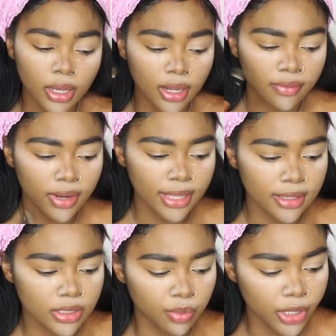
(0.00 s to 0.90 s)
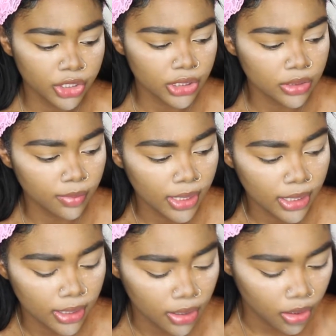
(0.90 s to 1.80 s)
I kind of feel like this brush is
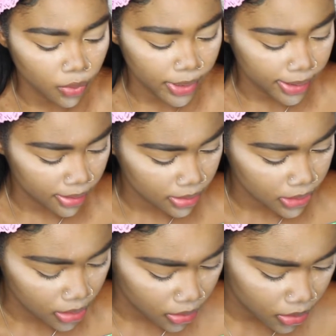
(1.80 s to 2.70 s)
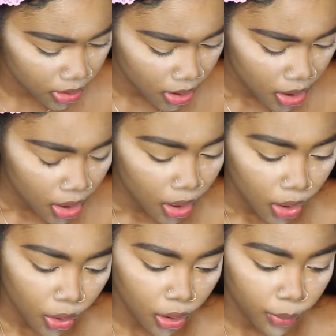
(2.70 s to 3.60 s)
making it look weird, so
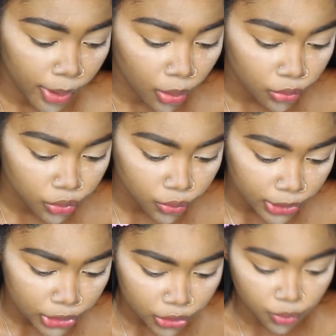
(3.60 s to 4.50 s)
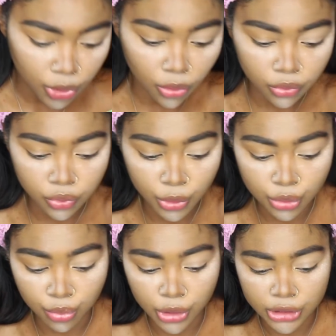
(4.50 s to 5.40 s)
hold on, we're gonna switch
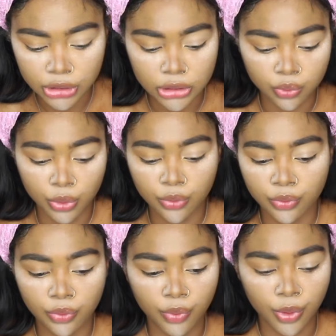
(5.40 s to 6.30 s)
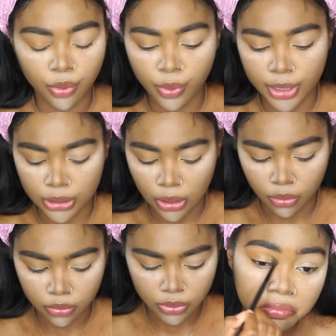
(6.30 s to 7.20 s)
brushes real quick though.